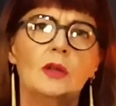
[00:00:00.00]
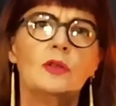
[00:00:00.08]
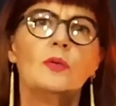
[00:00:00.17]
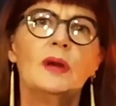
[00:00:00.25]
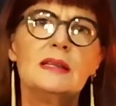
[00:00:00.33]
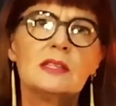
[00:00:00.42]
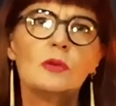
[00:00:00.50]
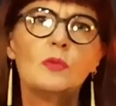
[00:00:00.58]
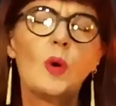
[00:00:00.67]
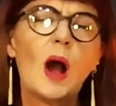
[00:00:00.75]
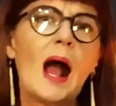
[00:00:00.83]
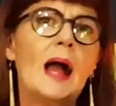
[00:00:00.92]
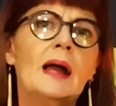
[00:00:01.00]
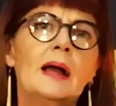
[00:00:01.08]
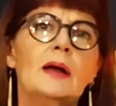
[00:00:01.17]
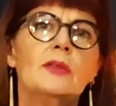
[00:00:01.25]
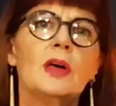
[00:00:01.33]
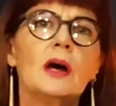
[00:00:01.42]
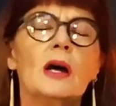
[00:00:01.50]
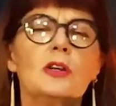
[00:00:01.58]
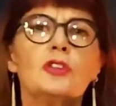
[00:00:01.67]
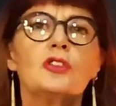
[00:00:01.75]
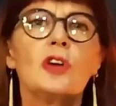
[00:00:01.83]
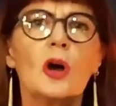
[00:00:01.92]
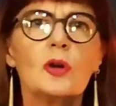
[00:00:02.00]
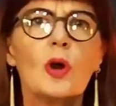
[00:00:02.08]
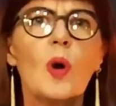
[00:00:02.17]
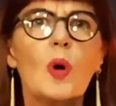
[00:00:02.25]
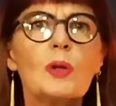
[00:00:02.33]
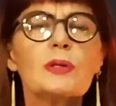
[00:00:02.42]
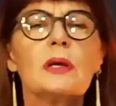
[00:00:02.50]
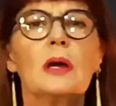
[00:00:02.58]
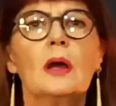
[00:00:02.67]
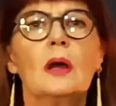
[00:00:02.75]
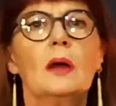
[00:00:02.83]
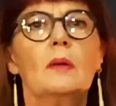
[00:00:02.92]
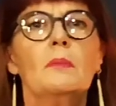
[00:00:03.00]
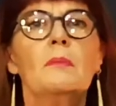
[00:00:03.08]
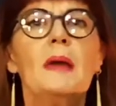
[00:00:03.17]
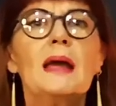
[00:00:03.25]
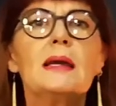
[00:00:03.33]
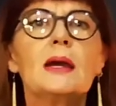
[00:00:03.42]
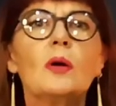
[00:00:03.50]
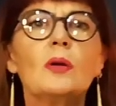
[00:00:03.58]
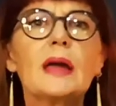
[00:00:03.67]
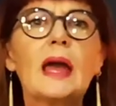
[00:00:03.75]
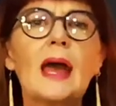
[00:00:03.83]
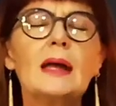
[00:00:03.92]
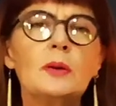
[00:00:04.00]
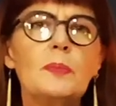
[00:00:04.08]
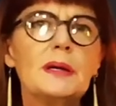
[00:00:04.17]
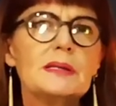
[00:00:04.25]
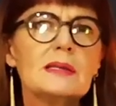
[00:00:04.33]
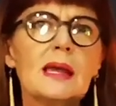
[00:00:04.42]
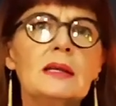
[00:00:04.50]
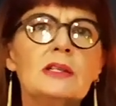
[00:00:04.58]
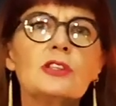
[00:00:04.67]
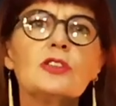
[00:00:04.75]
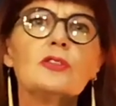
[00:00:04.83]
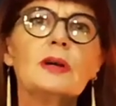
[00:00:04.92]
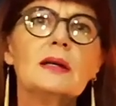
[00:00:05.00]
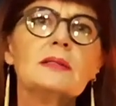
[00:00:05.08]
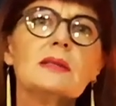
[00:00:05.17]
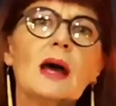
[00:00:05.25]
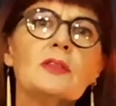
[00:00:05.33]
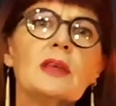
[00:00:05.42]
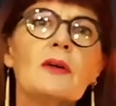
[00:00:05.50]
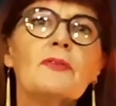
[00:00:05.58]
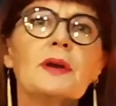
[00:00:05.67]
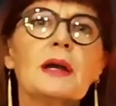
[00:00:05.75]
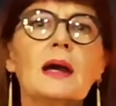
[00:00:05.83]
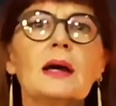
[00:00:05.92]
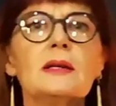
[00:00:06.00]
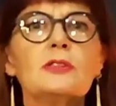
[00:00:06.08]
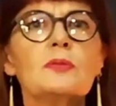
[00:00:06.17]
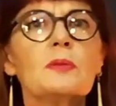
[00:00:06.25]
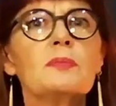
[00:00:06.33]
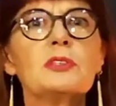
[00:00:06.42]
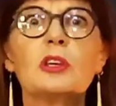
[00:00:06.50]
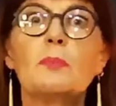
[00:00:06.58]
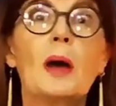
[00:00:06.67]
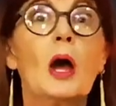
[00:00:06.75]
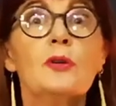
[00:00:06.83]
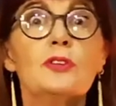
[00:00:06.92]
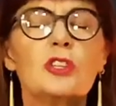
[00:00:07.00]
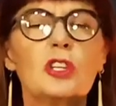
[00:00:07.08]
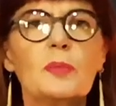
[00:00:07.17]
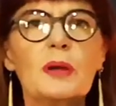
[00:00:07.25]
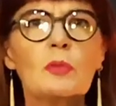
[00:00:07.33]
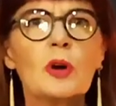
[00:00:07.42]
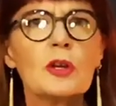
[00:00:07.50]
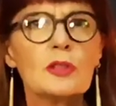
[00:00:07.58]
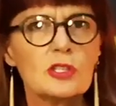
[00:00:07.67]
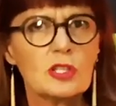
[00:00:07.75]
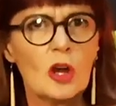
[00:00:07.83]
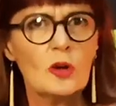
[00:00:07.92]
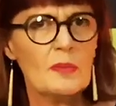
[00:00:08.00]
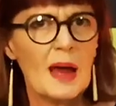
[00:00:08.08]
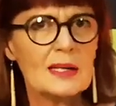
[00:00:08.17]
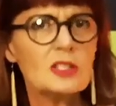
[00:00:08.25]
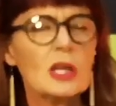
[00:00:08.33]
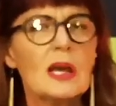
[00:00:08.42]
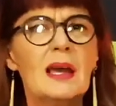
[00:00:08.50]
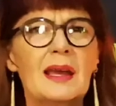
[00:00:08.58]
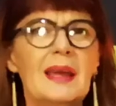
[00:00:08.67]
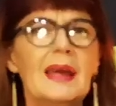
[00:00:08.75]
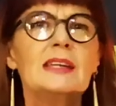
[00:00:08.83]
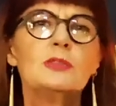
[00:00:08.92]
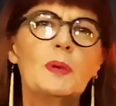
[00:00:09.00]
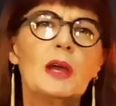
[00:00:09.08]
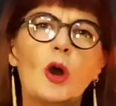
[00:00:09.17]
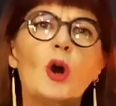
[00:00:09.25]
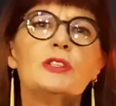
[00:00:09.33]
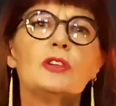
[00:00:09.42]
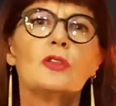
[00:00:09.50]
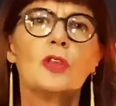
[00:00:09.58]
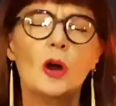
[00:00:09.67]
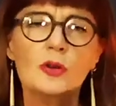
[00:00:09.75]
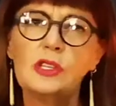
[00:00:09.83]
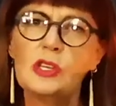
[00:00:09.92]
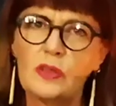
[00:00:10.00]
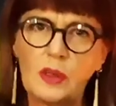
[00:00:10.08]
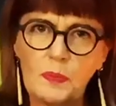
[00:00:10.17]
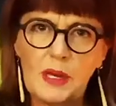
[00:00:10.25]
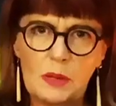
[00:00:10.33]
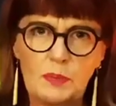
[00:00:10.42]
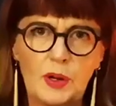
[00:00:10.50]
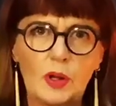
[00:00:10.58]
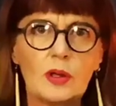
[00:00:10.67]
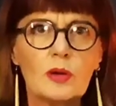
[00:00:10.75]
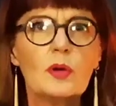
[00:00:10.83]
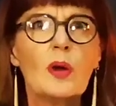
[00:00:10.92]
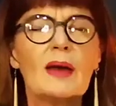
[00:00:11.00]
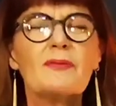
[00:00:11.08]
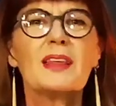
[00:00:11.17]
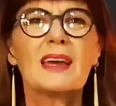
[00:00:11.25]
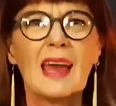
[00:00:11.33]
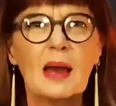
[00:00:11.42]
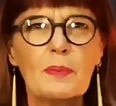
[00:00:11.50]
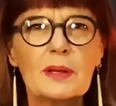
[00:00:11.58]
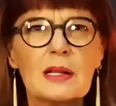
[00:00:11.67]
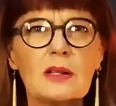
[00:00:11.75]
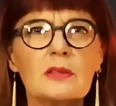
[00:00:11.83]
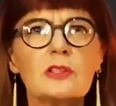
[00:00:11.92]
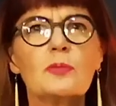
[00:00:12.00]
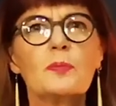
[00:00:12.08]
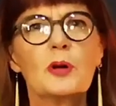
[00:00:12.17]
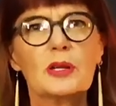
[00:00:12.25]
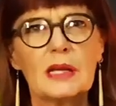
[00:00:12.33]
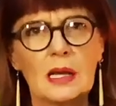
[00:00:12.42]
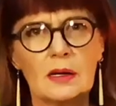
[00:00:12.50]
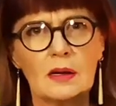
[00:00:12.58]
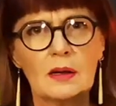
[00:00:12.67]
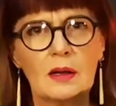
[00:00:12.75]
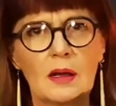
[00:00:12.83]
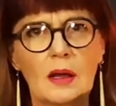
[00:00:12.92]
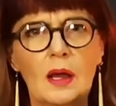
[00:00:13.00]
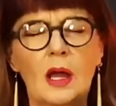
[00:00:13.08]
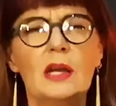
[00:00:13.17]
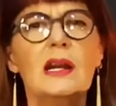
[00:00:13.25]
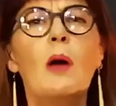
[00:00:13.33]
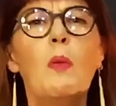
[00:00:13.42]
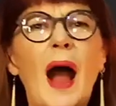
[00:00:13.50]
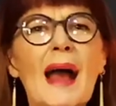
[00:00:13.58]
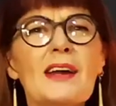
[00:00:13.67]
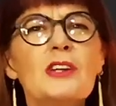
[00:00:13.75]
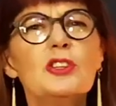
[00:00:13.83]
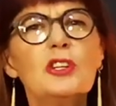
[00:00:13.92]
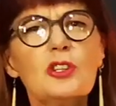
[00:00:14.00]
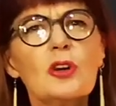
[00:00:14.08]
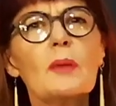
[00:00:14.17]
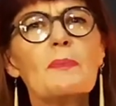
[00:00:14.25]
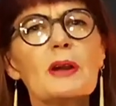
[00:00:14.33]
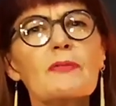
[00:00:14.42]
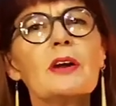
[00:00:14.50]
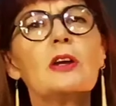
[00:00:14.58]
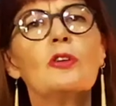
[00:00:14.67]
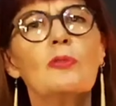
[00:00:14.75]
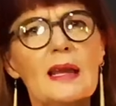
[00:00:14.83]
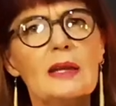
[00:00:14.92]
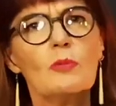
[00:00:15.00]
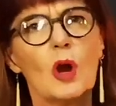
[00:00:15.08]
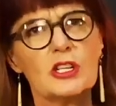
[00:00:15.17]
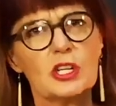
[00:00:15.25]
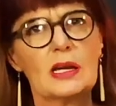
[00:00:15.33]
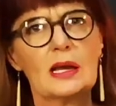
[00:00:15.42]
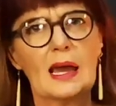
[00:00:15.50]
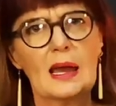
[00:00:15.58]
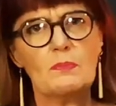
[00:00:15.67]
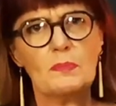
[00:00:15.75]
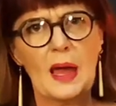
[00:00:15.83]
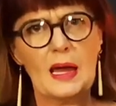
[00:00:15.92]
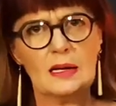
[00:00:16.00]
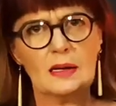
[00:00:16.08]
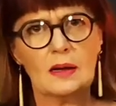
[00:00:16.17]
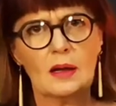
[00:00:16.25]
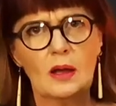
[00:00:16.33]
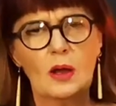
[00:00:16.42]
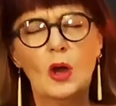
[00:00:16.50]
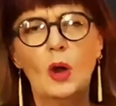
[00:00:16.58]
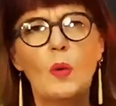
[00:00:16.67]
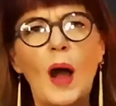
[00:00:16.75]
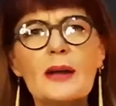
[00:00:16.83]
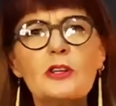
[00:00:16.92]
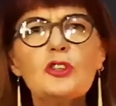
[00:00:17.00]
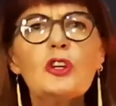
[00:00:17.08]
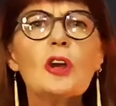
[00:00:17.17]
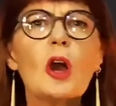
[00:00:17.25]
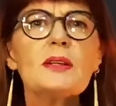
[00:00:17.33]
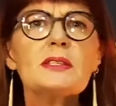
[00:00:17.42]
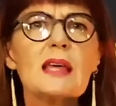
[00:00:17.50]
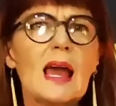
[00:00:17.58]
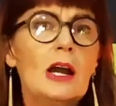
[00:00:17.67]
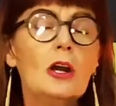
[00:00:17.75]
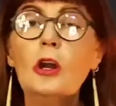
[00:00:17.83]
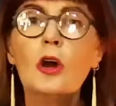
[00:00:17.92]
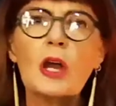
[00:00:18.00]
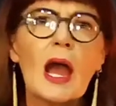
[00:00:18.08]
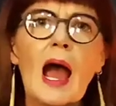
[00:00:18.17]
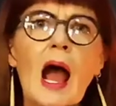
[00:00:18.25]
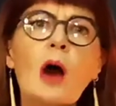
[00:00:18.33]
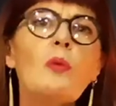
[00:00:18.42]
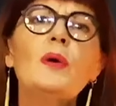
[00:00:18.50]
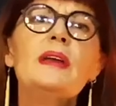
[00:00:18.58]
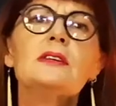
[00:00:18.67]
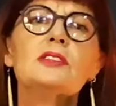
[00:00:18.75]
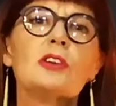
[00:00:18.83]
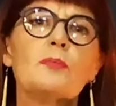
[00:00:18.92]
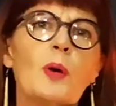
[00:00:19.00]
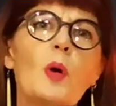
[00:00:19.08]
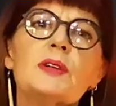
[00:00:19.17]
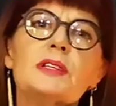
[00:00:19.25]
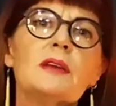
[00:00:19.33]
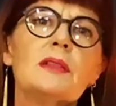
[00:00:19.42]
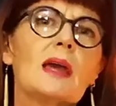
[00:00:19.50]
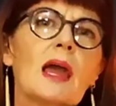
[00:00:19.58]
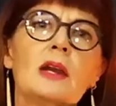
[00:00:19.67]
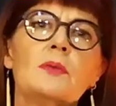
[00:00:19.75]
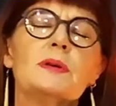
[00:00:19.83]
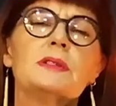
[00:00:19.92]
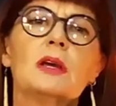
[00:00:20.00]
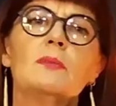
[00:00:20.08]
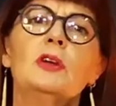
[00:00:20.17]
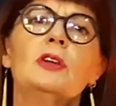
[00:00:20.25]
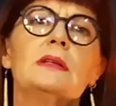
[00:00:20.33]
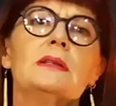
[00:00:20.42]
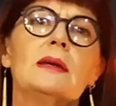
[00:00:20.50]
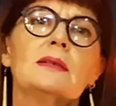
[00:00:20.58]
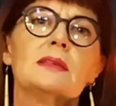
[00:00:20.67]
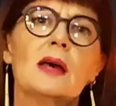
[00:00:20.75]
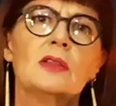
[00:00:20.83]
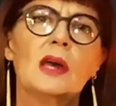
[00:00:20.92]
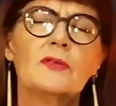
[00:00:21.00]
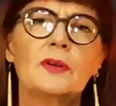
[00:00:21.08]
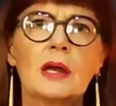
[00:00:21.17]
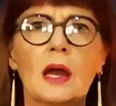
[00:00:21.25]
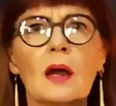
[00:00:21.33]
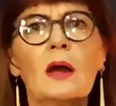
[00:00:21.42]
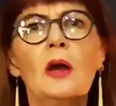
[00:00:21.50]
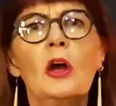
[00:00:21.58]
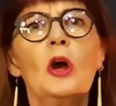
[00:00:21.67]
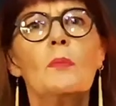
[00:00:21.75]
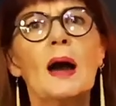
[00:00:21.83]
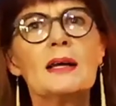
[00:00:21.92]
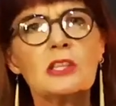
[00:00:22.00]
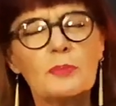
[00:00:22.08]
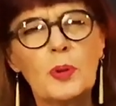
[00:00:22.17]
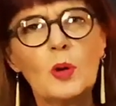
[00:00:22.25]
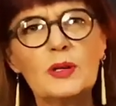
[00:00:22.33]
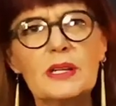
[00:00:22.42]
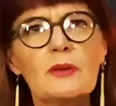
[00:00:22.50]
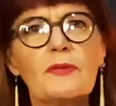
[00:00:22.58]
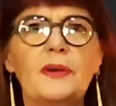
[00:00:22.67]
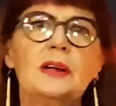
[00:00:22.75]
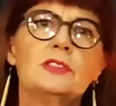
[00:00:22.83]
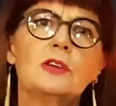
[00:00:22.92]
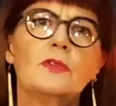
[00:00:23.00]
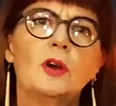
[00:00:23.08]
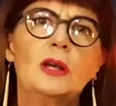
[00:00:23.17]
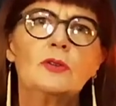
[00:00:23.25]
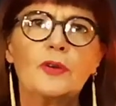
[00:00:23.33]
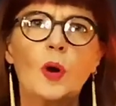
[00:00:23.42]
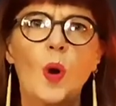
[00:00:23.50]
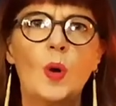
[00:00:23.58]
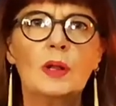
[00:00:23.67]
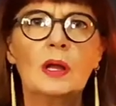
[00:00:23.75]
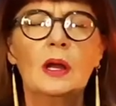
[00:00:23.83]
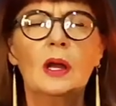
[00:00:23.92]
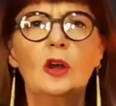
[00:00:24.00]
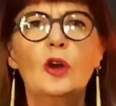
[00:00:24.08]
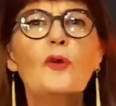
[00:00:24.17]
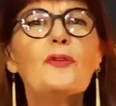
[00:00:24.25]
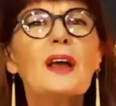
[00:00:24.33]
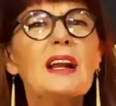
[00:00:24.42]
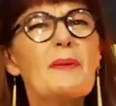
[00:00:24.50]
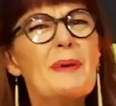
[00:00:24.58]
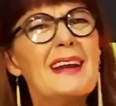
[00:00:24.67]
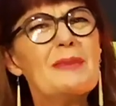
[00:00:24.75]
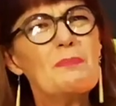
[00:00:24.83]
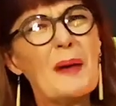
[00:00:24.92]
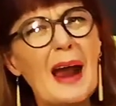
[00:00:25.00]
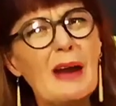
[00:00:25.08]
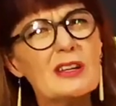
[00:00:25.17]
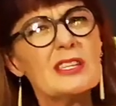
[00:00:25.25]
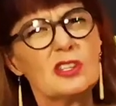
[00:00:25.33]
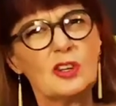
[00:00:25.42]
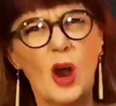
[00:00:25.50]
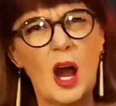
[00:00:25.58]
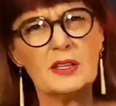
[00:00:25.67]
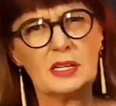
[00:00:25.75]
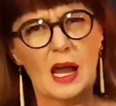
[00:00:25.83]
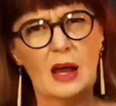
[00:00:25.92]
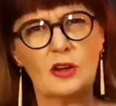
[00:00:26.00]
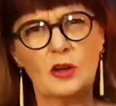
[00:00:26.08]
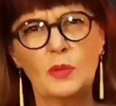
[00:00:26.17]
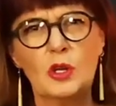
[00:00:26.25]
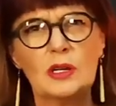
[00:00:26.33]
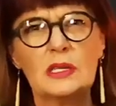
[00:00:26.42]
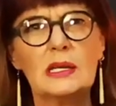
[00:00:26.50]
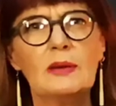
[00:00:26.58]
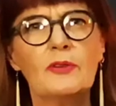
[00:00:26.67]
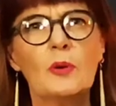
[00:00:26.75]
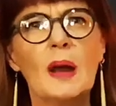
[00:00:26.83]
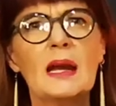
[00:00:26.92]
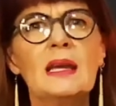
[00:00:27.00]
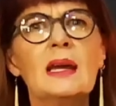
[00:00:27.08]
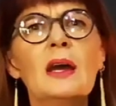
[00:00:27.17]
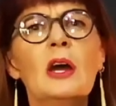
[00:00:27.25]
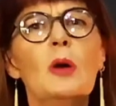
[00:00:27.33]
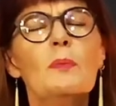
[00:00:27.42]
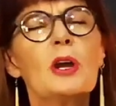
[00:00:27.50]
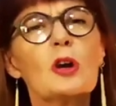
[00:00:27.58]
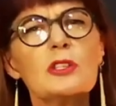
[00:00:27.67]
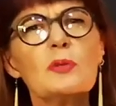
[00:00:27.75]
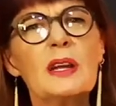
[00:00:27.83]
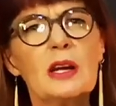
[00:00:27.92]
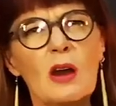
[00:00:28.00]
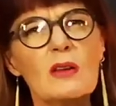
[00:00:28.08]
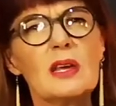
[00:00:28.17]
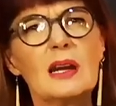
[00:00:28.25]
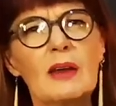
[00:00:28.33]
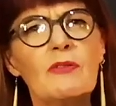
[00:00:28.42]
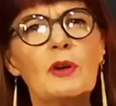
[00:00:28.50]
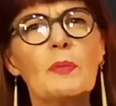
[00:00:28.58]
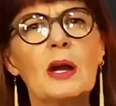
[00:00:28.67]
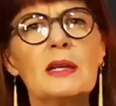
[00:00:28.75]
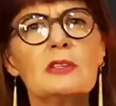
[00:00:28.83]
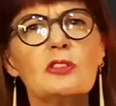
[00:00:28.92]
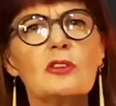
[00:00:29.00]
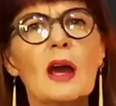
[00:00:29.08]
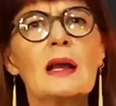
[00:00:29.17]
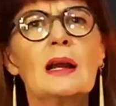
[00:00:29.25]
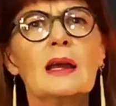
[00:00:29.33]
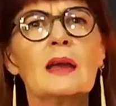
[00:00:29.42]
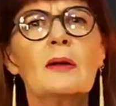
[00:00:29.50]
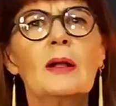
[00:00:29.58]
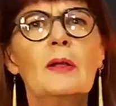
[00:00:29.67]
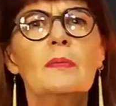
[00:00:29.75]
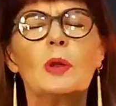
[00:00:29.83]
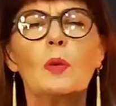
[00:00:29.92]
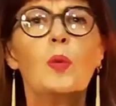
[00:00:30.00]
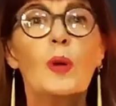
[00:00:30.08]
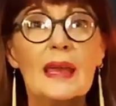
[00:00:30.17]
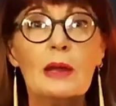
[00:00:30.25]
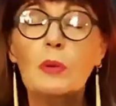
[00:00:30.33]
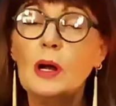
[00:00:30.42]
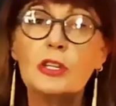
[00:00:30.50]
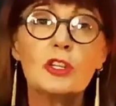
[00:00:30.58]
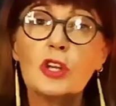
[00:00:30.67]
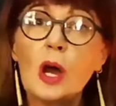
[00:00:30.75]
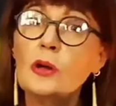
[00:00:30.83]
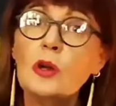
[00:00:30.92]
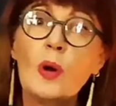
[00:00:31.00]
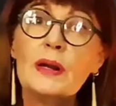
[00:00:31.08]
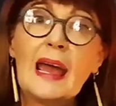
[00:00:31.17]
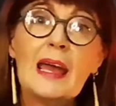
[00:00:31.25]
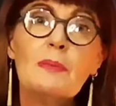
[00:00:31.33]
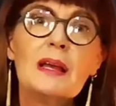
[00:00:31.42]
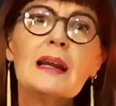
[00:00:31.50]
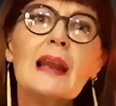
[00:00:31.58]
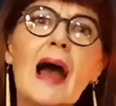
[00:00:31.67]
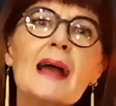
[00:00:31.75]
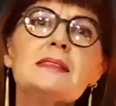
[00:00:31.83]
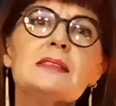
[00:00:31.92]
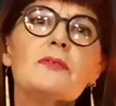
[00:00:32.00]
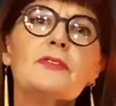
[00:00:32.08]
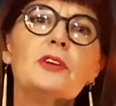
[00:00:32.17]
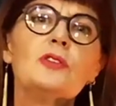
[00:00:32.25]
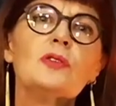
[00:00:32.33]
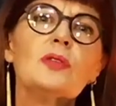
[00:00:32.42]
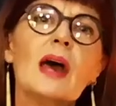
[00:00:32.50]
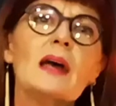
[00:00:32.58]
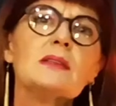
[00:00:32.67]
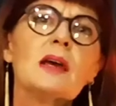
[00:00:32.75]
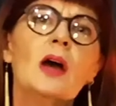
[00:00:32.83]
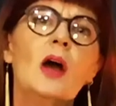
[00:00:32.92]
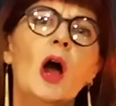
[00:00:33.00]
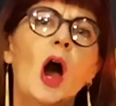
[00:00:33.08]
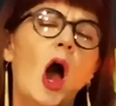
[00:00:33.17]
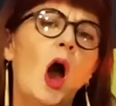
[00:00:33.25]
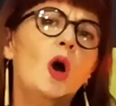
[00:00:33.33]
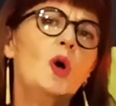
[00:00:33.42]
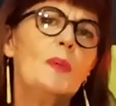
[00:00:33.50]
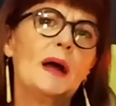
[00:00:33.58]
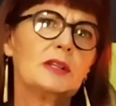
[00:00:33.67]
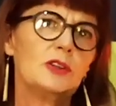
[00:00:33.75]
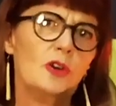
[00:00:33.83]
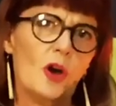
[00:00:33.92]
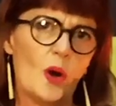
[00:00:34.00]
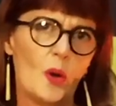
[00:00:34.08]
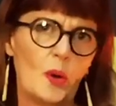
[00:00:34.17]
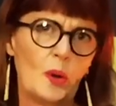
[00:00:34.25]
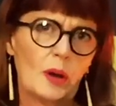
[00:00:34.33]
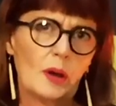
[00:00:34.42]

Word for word: The reason why the so called medical cannabis industry in South Africa is supposed to be worth so much is because those are the people who have the capital to put in. Now, why don't you do a bit of a greenwashing campaign? Why don't you go and say, look how we are supporting the cannabis community in South Africa by supporting Fields of Green for All, who feel a bit embarrassed to ask our community for money because we know that everybody's struggling. We will show your name in lights if you do that. Oh, but no.